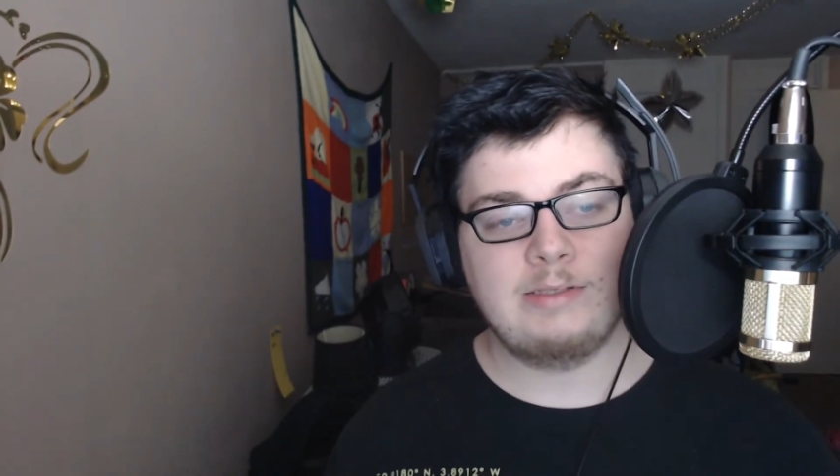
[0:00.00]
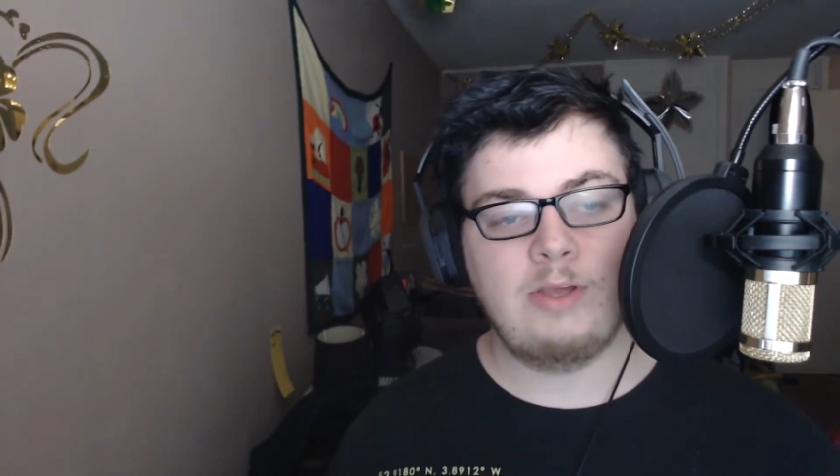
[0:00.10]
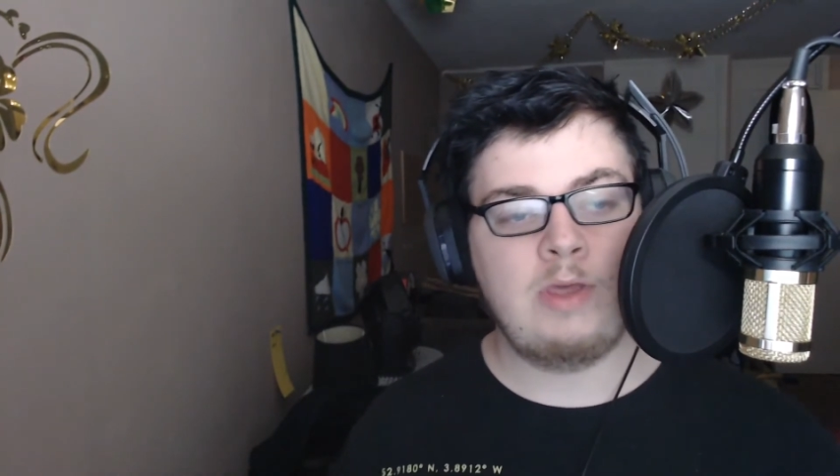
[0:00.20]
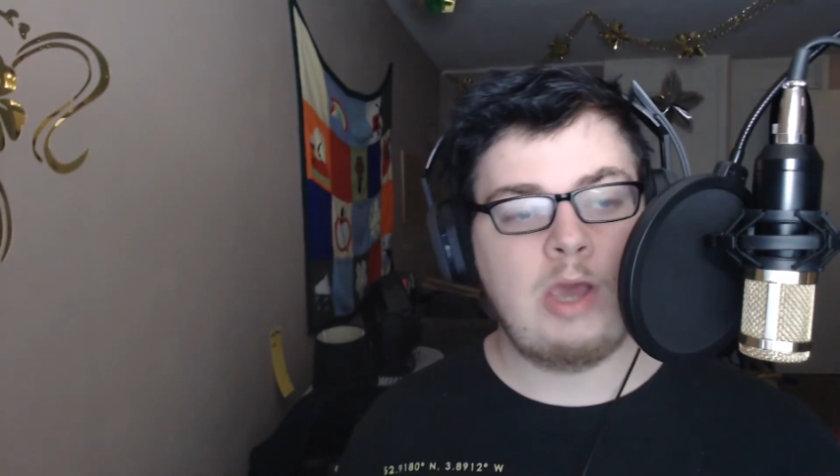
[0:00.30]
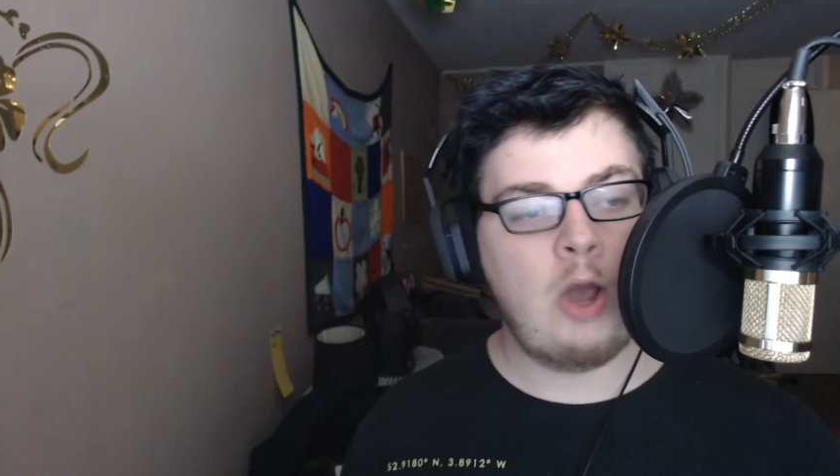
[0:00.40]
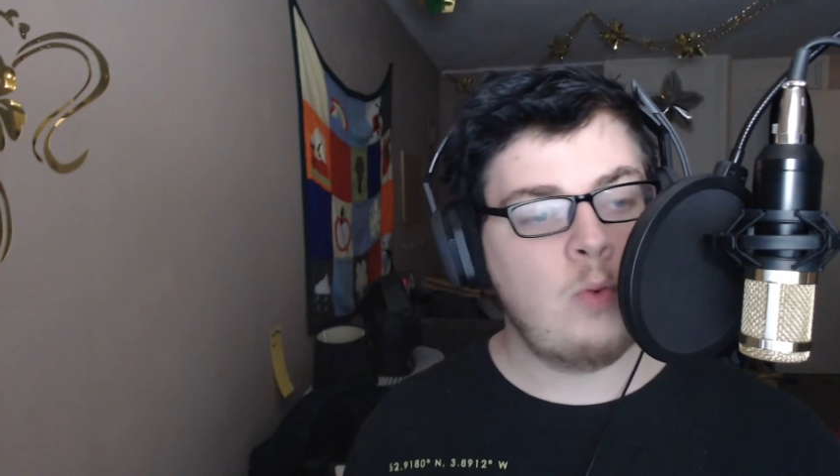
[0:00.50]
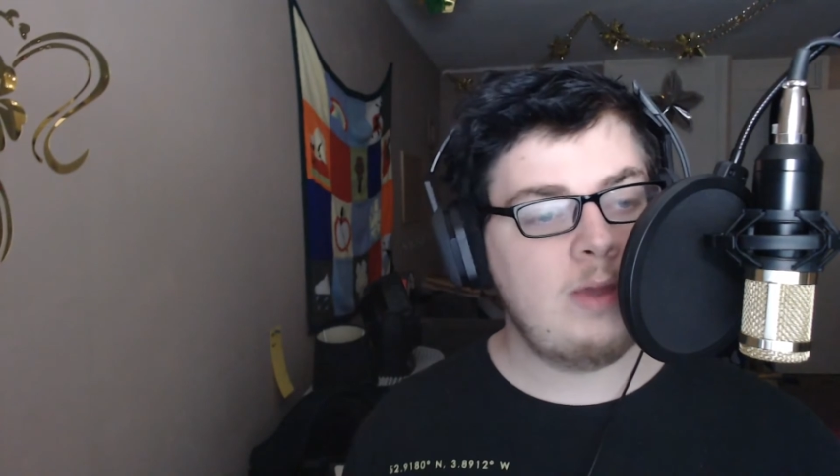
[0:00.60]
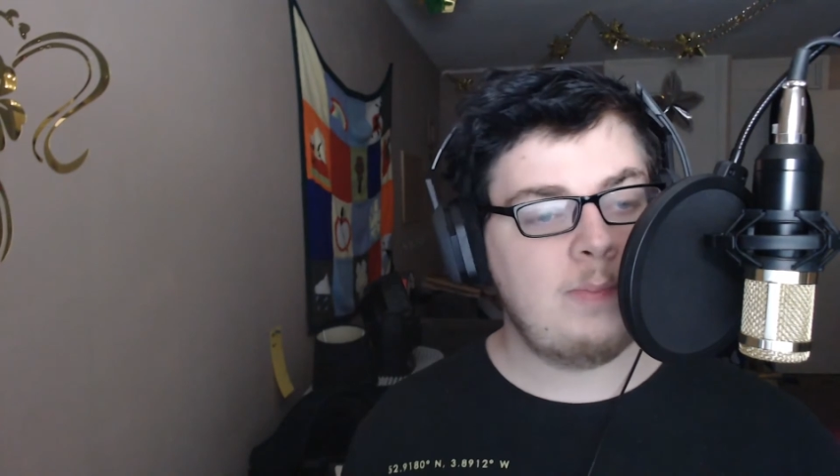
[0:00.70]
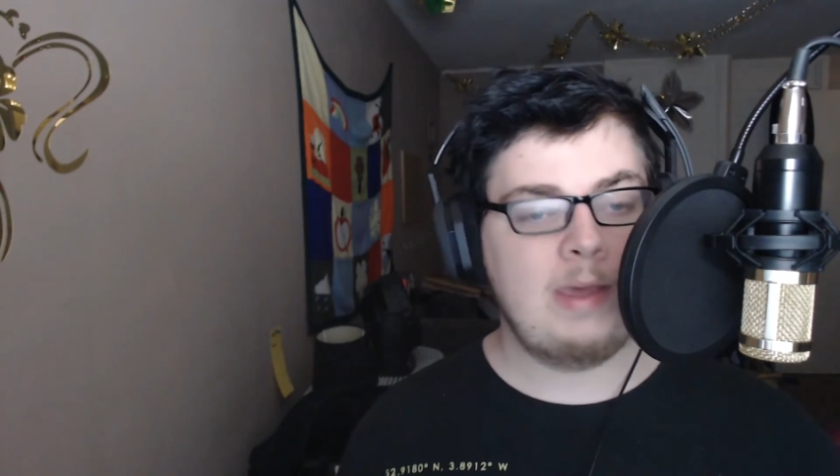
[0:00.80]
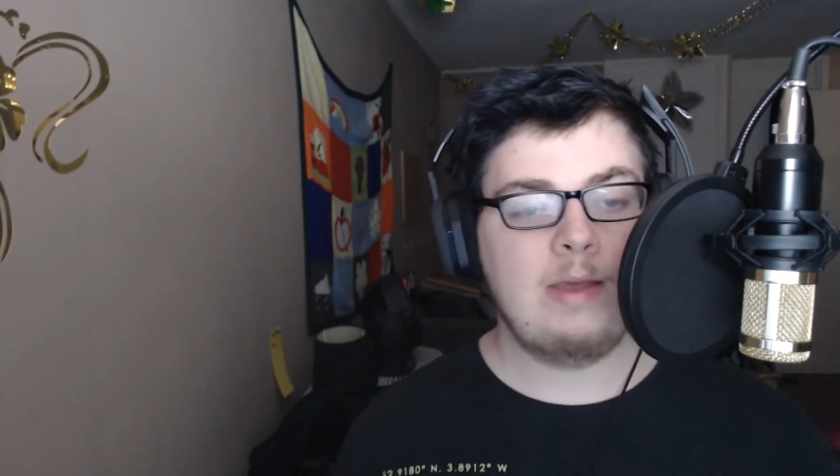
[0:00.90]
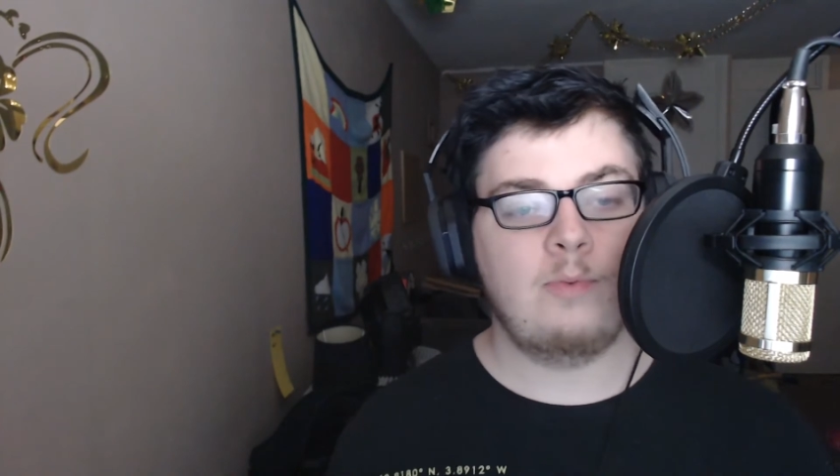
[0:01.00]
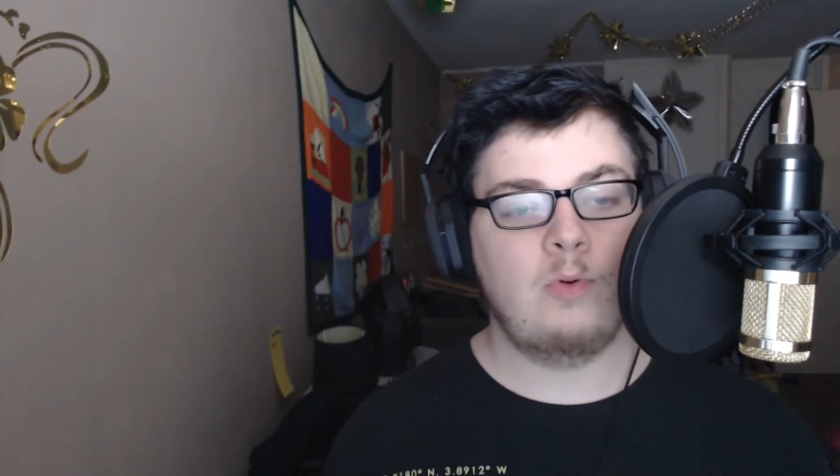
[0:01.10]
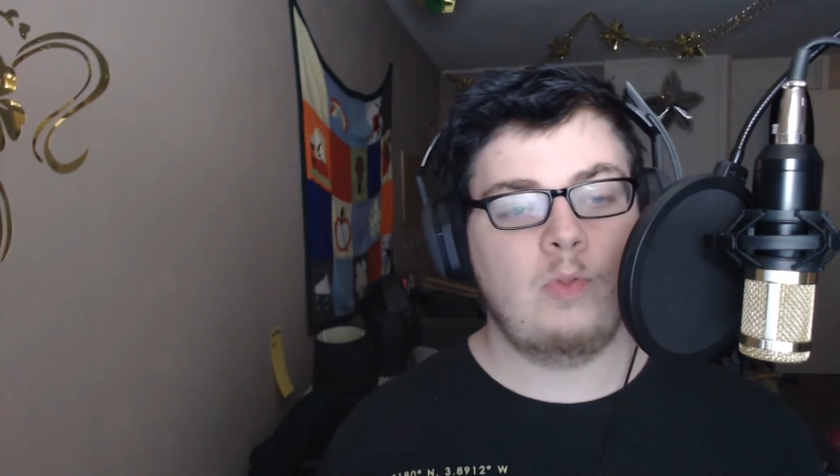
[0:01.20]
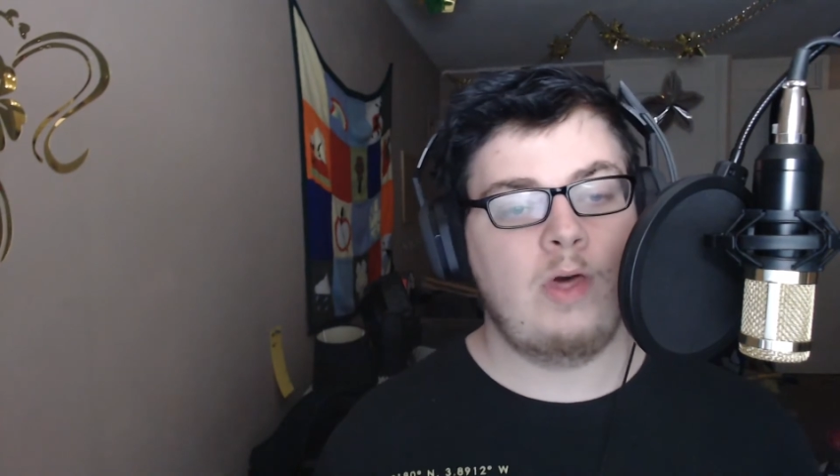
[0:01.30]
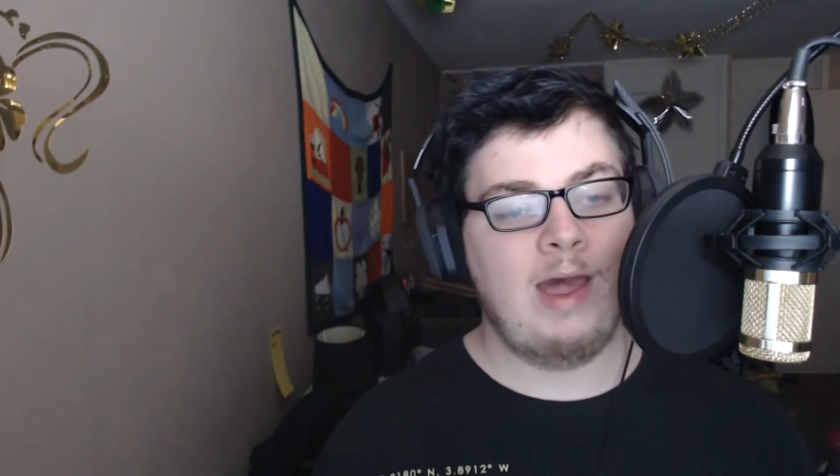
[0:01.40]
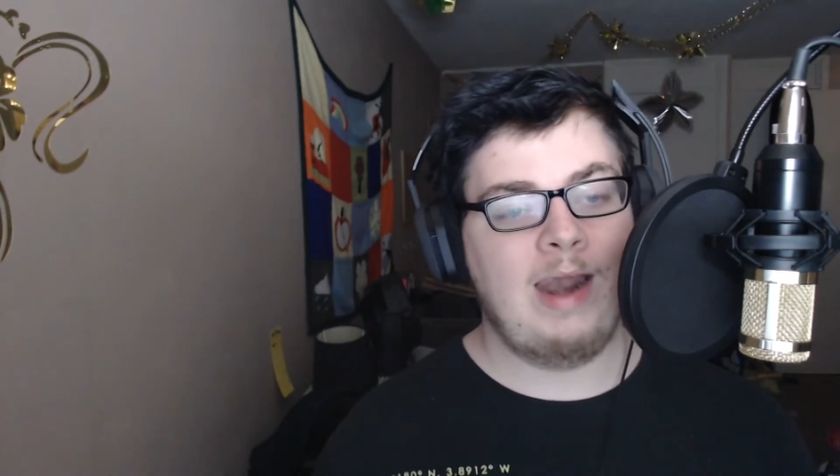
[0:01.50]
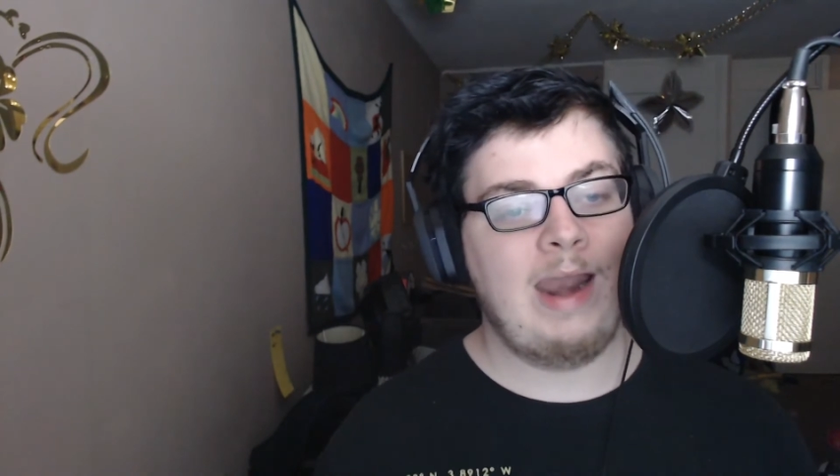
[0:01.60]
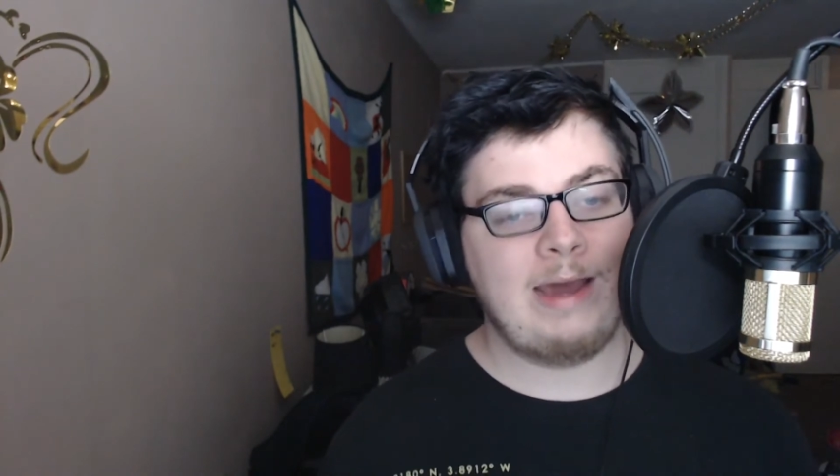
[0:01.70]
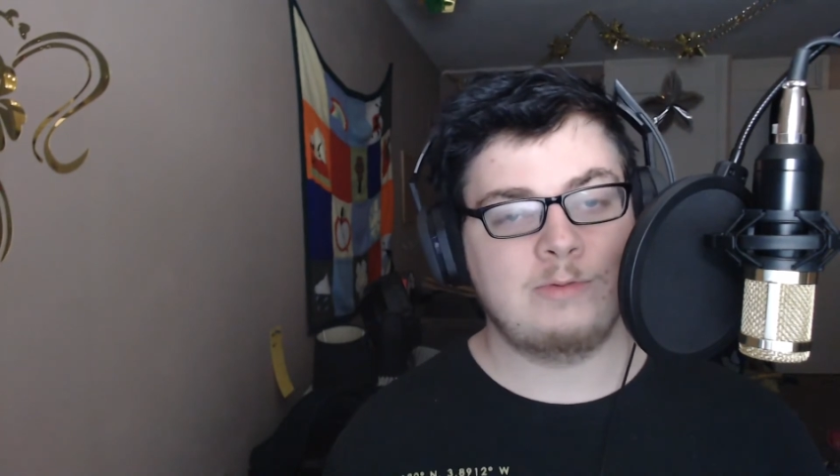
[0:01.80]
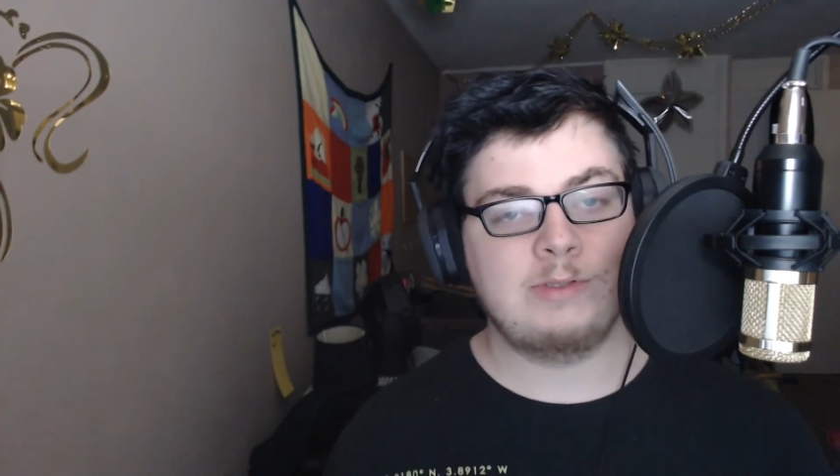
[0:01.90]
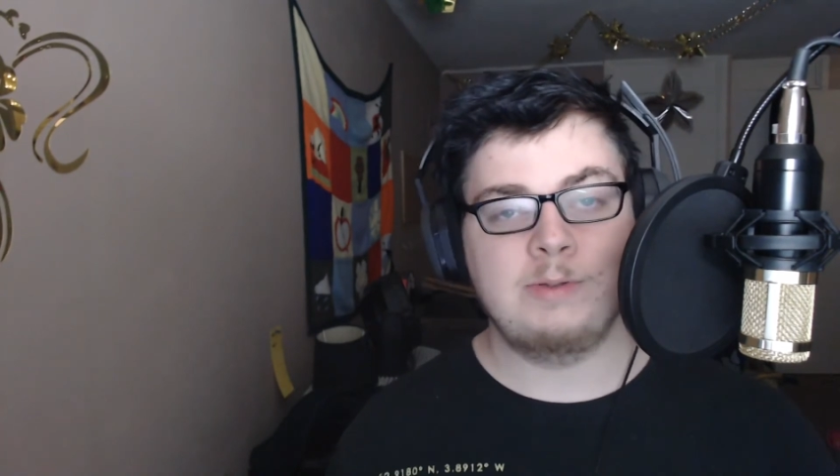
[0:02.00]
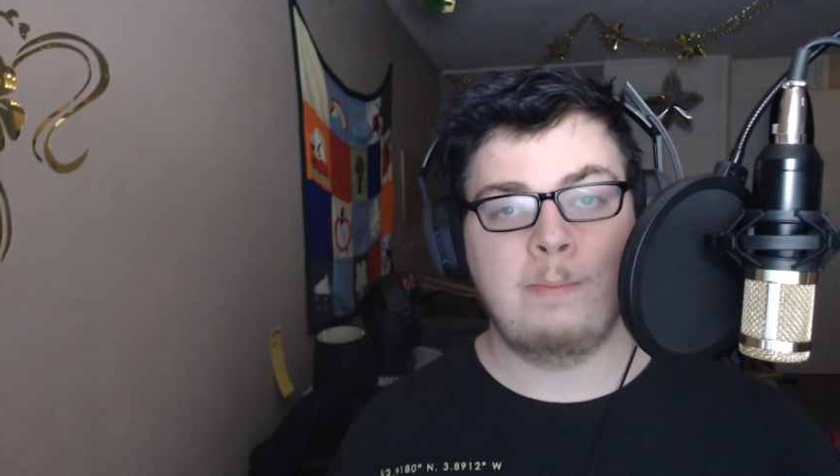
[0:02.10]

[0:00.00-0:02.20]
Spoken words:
So the only people that are allowed to